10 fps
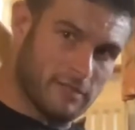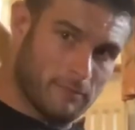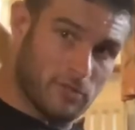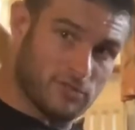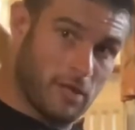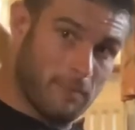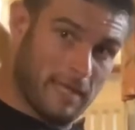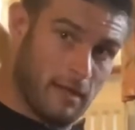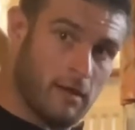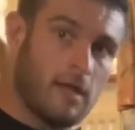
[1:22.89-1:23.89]
So I'm going to stop
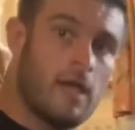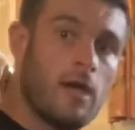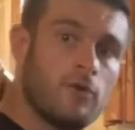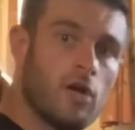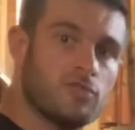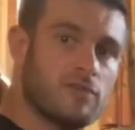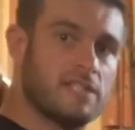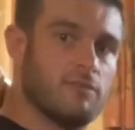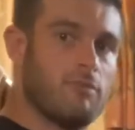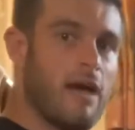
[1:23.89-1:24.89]
here, not
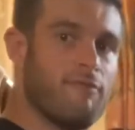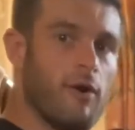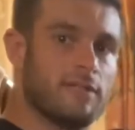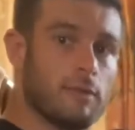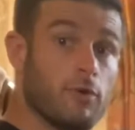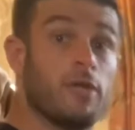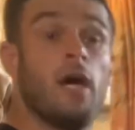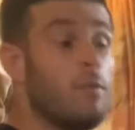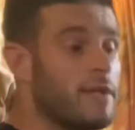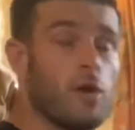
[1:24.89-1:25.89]
stretching right forward as I would
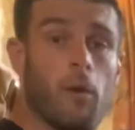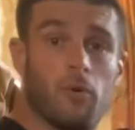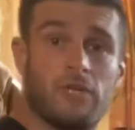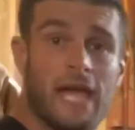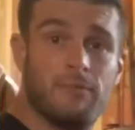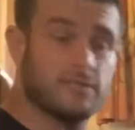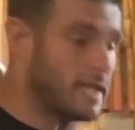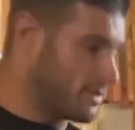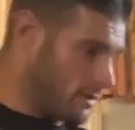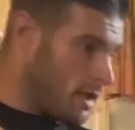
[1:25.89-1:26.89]
with a normal cable
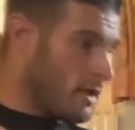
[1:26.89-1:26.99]
station.